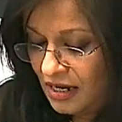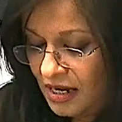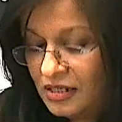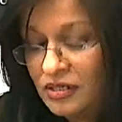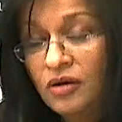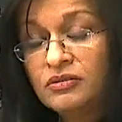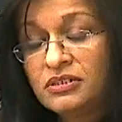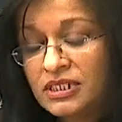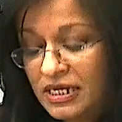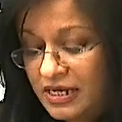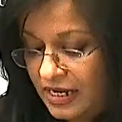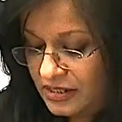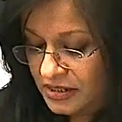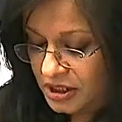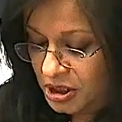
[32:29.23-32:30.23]
are not
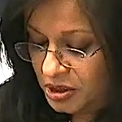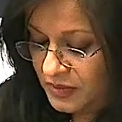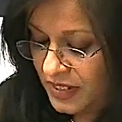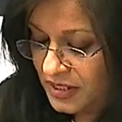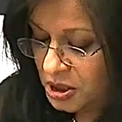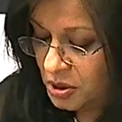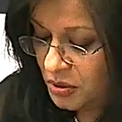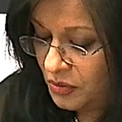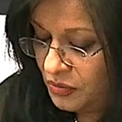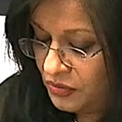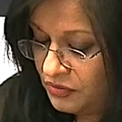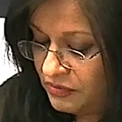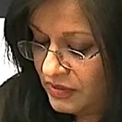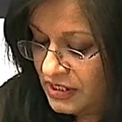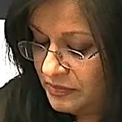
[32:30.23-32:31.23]
connected to
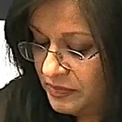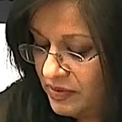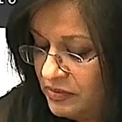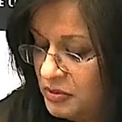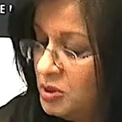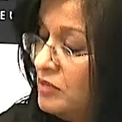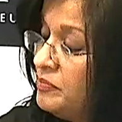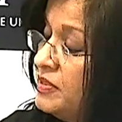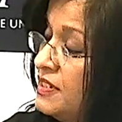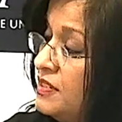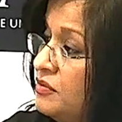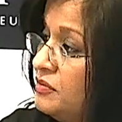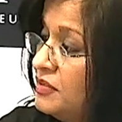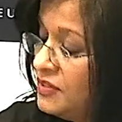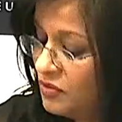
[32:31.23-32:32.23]
extraordinary spiritual
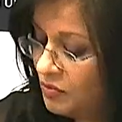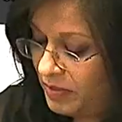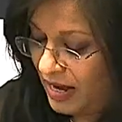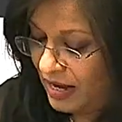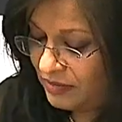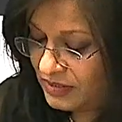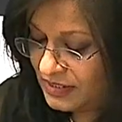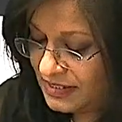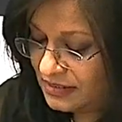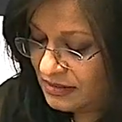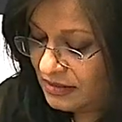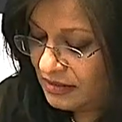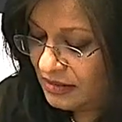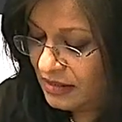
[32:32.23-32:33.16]
pursuits or powers.